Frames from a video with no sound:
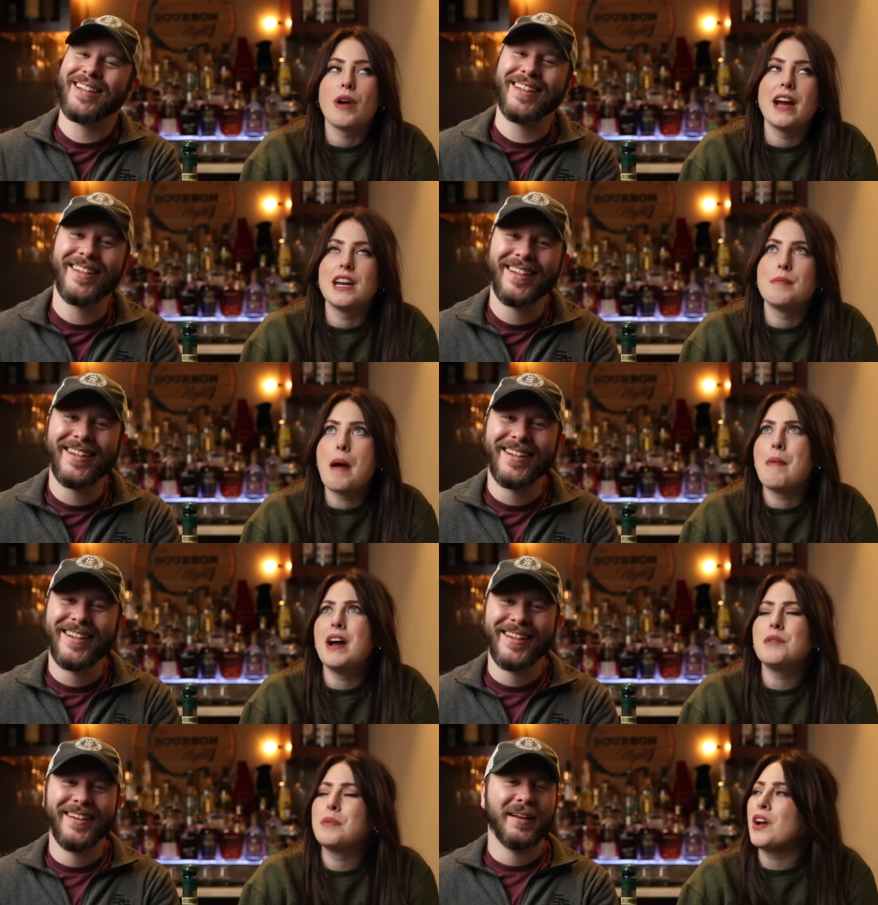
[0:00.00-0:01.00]
Speaker 1: right? In my
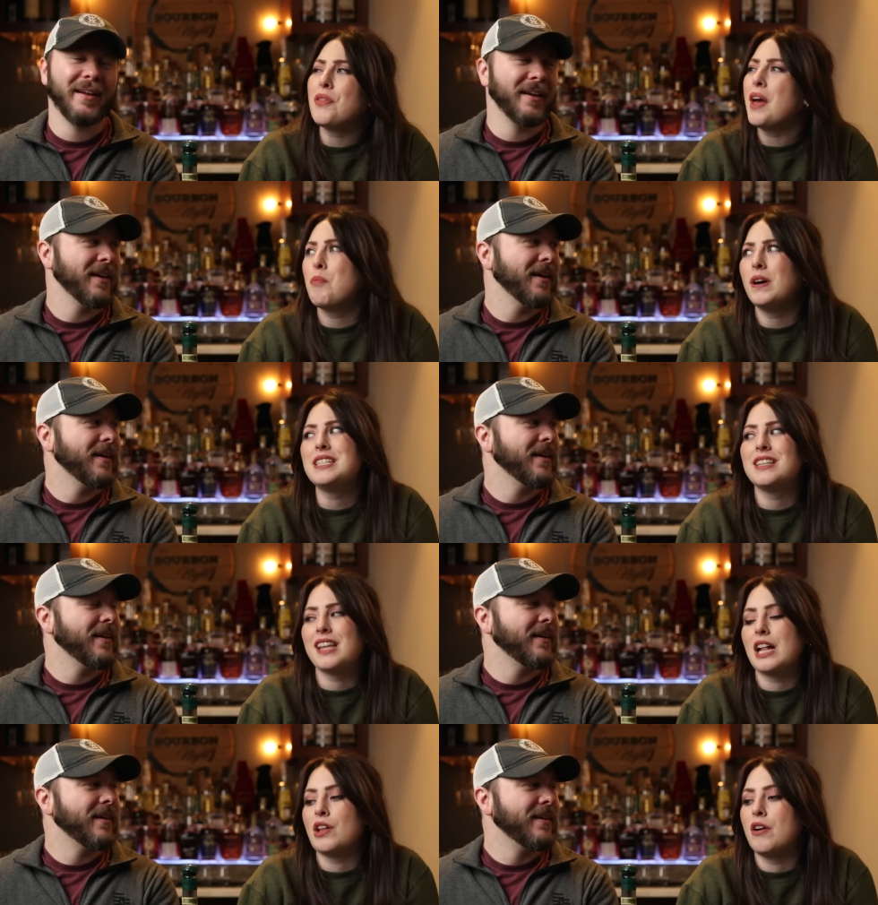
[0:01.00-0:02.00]
mind, I'm like, oh, that wasn't
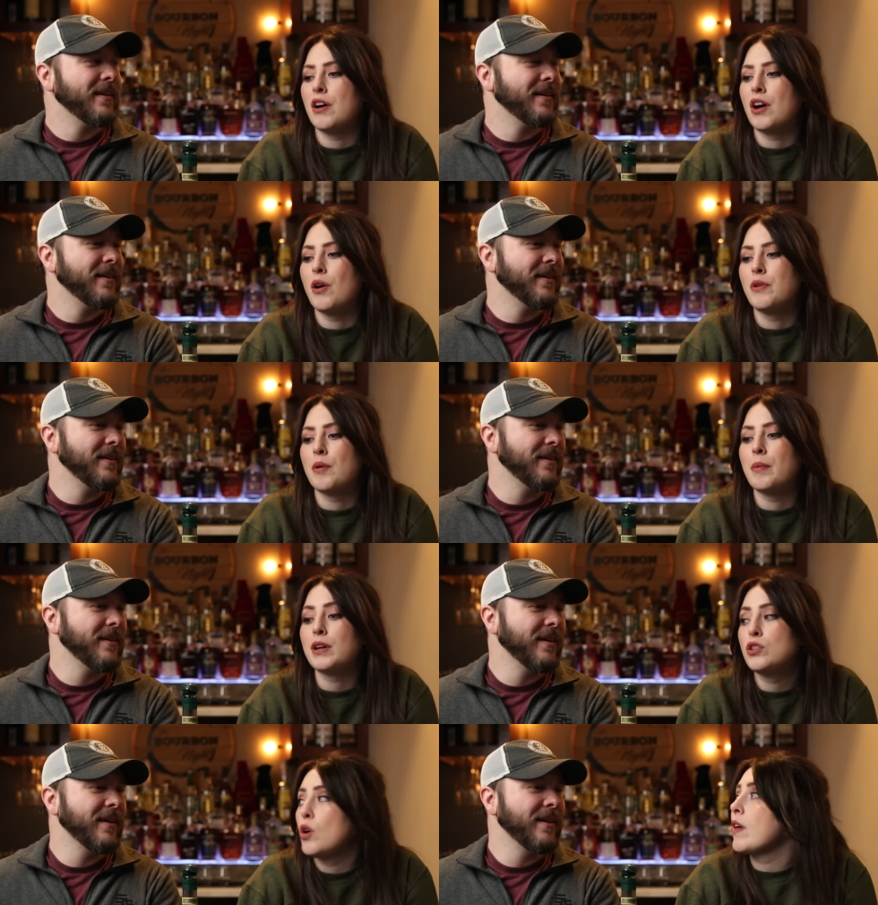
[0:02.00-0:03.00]
that long ago, and I'm
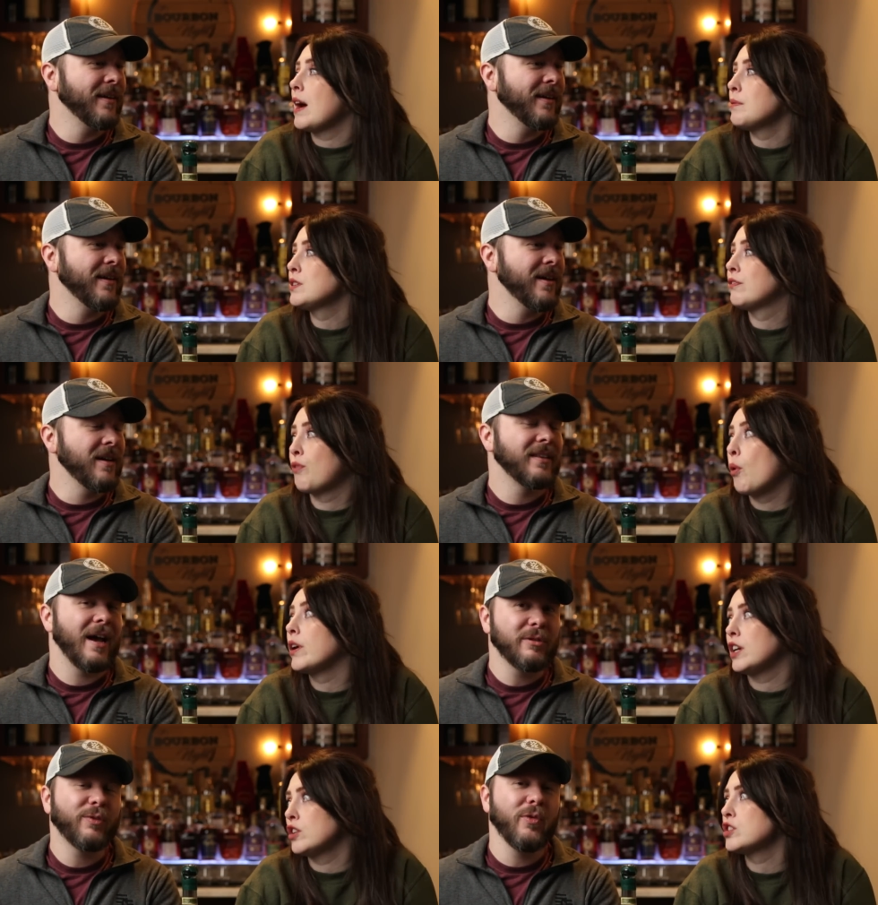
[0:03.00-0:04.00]
like, no, that was four
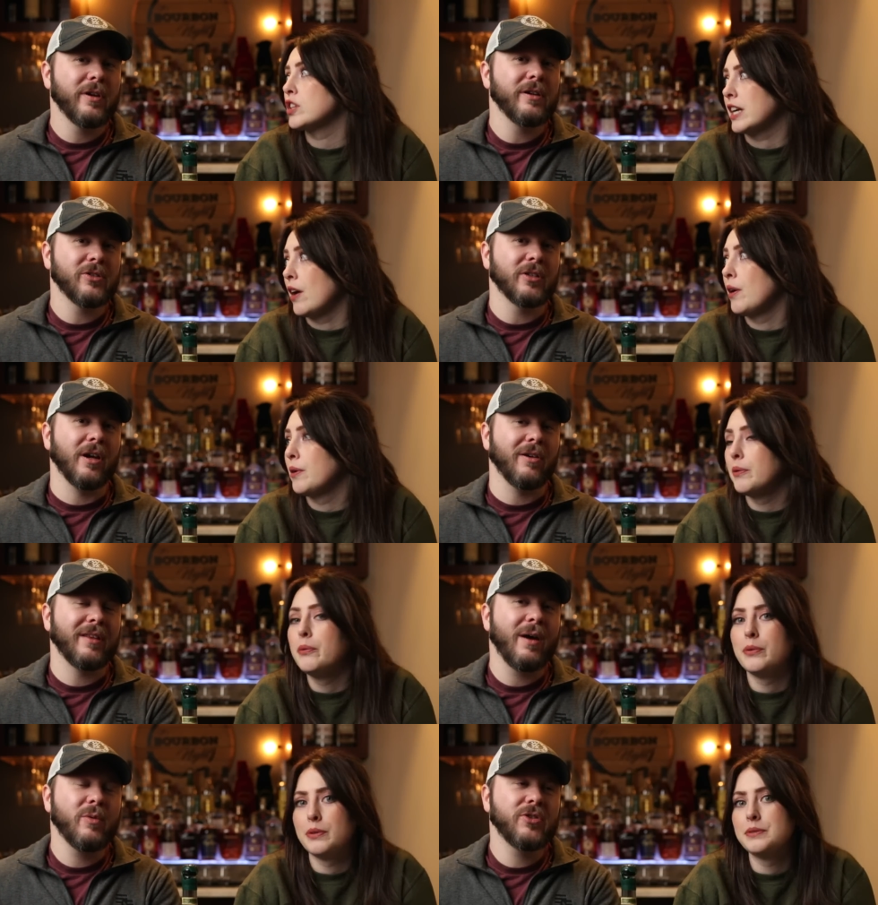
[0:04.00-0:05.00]
that years was four ago. years ago.
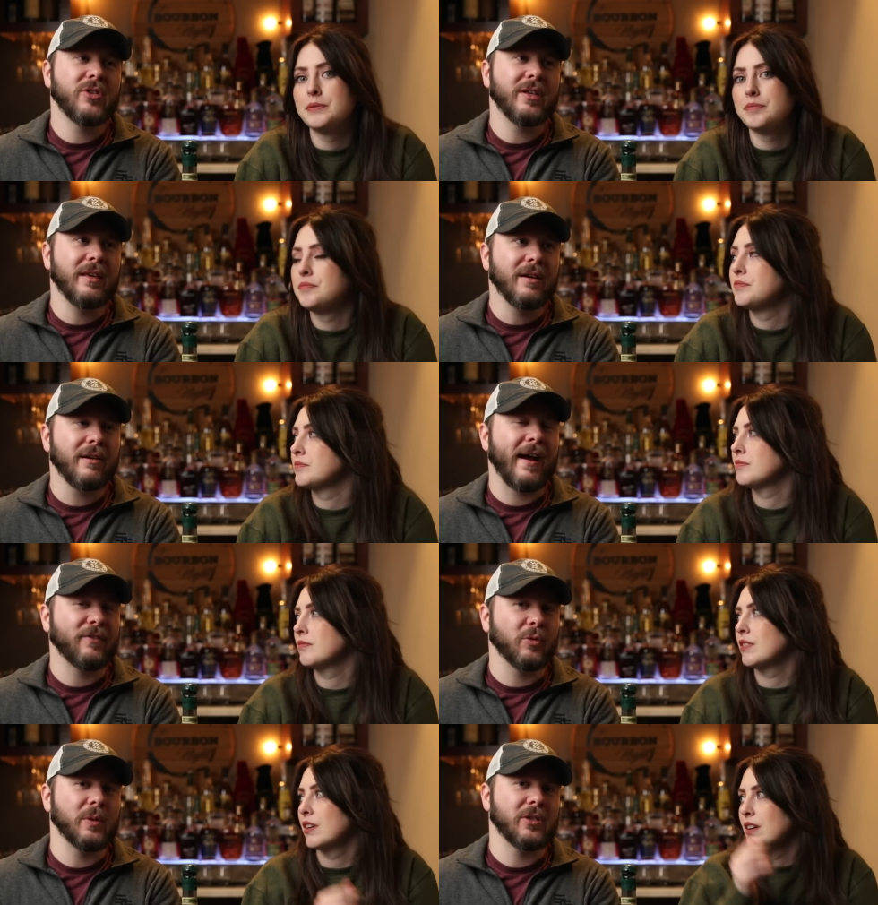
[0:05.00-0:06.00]
Speaker 2: That was the year
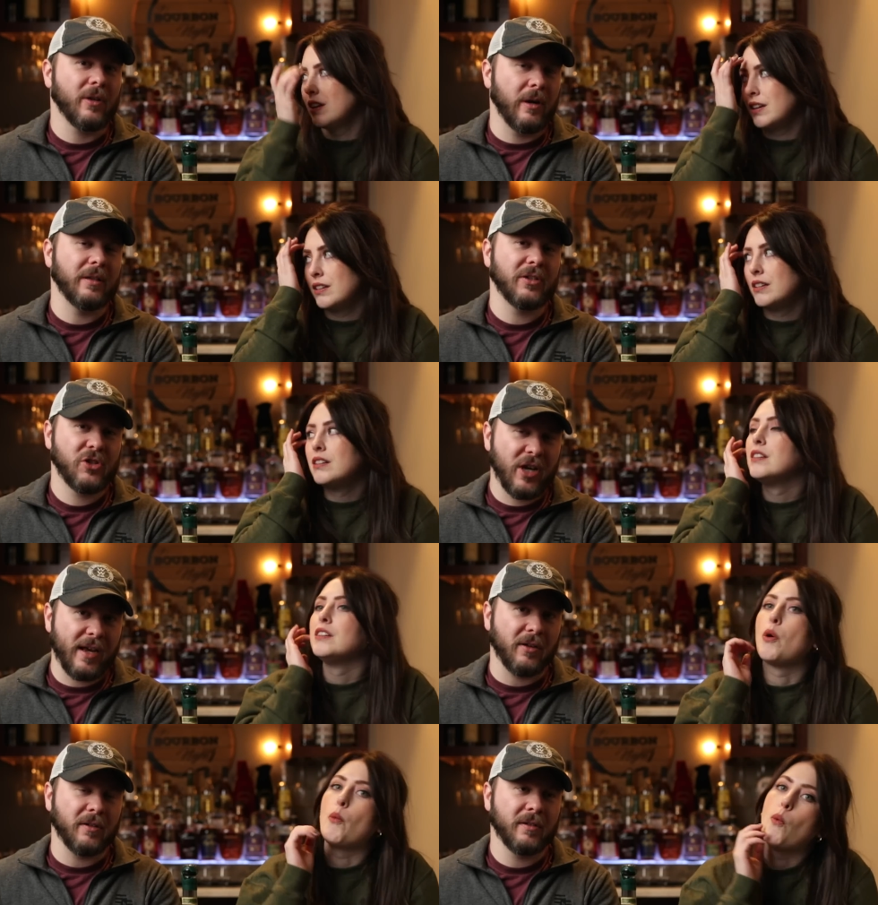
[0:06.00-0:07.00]
after we started this
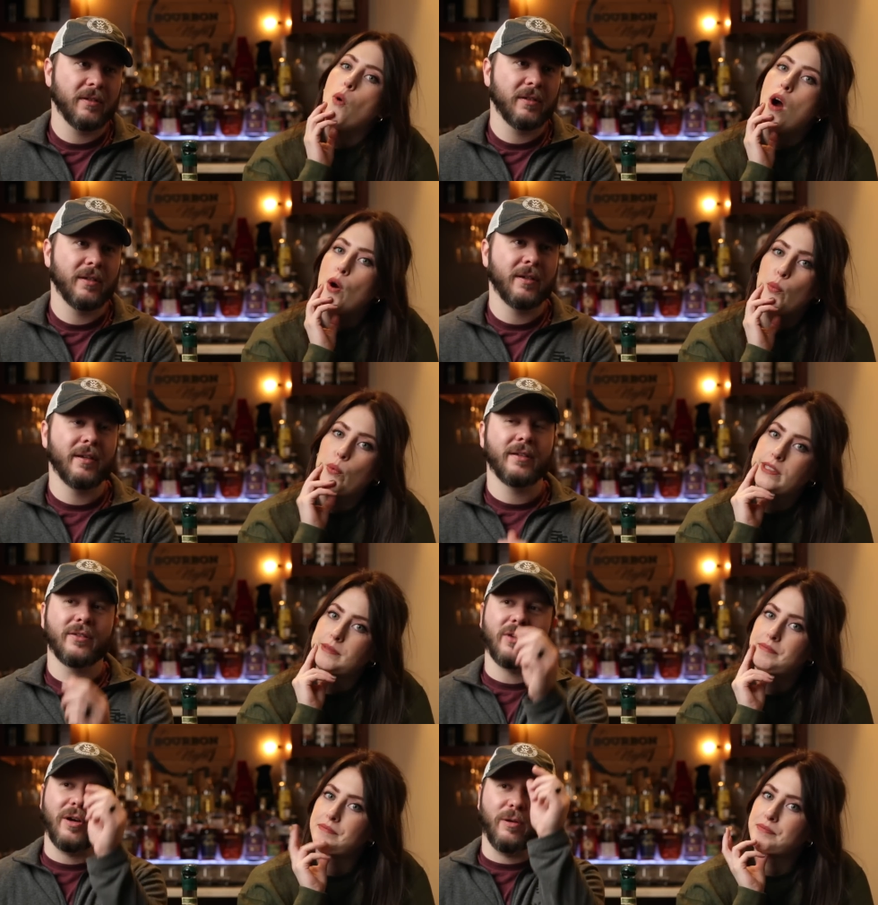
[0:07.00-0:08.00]
channel.
Speaker 1: Whoa!
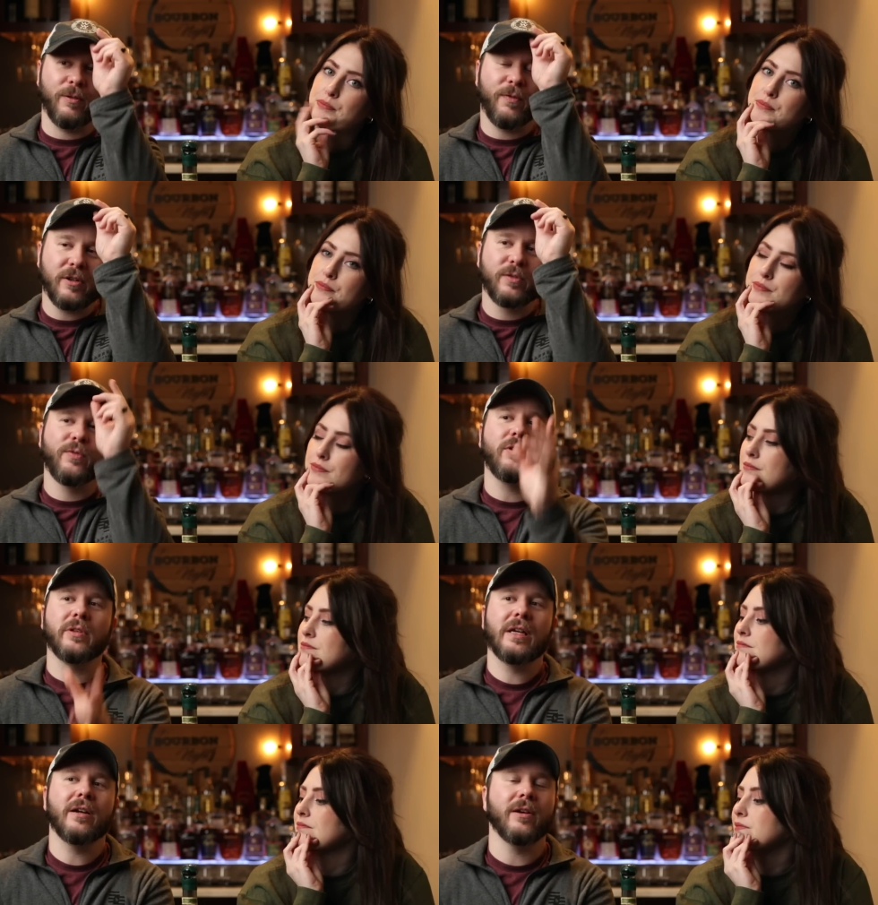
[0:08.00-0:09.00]
Speaker 2: So the first
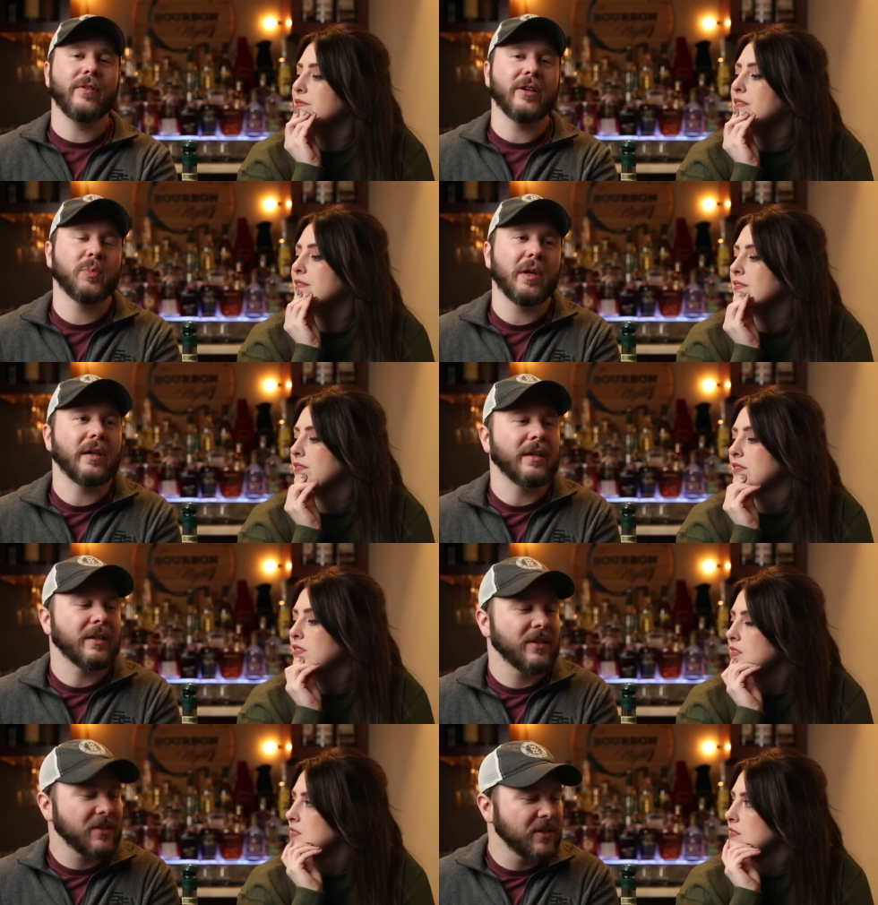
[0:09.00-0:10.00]
full year of us being in
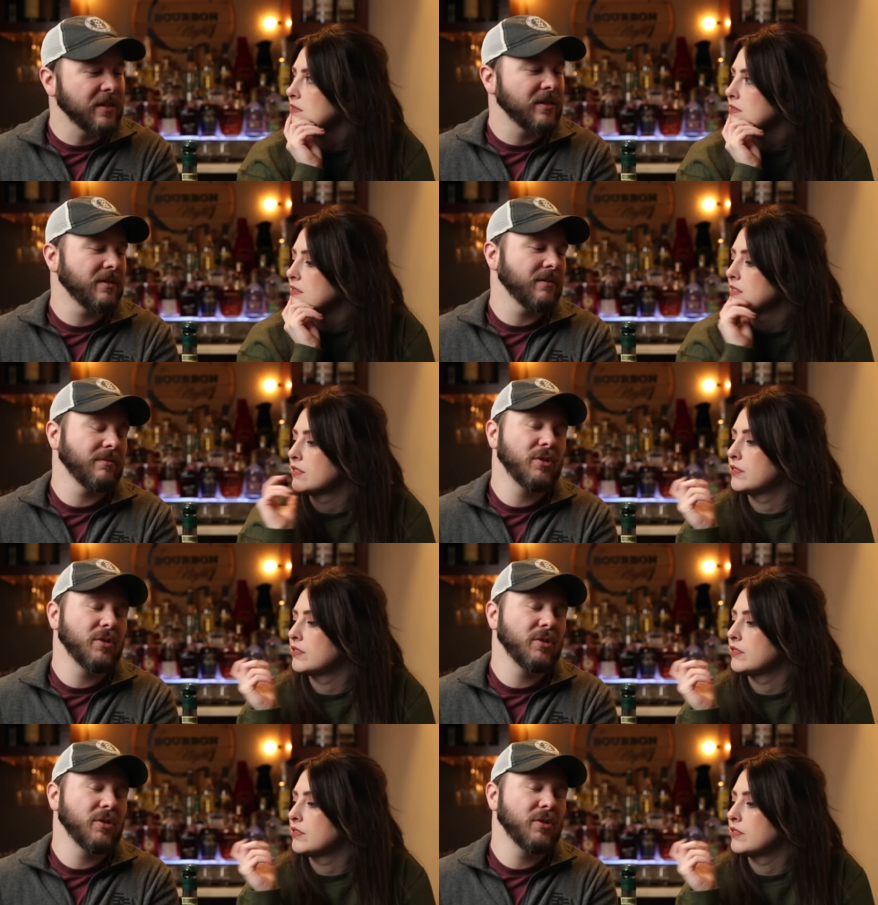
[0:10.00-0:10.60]
existence,